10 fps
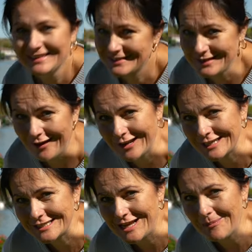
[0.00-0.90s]
is not
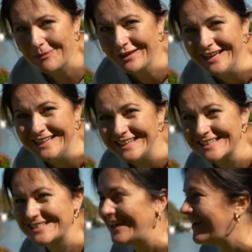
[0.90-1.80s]
gonna stop.
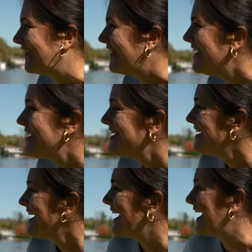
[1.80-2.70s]
So
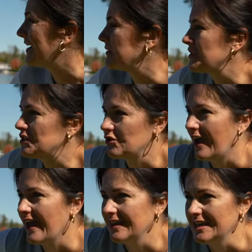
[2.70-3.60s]
I was
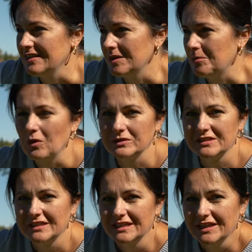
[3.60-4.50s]
tracking the
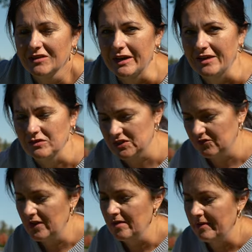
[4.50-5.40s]
boat. When I was
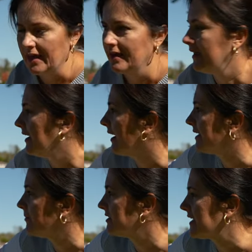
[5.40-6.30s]
filming, I
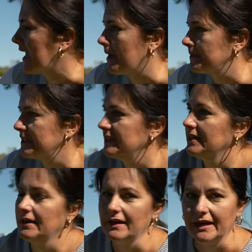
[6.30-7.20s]
double tapped
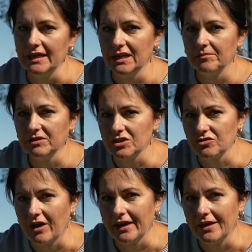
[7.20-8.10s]
and I enabled
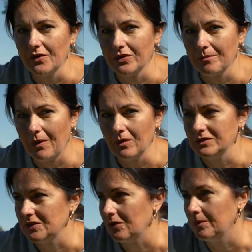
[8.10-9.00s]
tracking on the
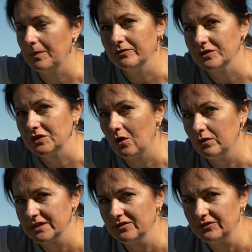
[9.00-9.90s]
boat. So the boat was
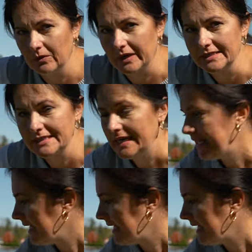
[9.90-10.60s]
always in focus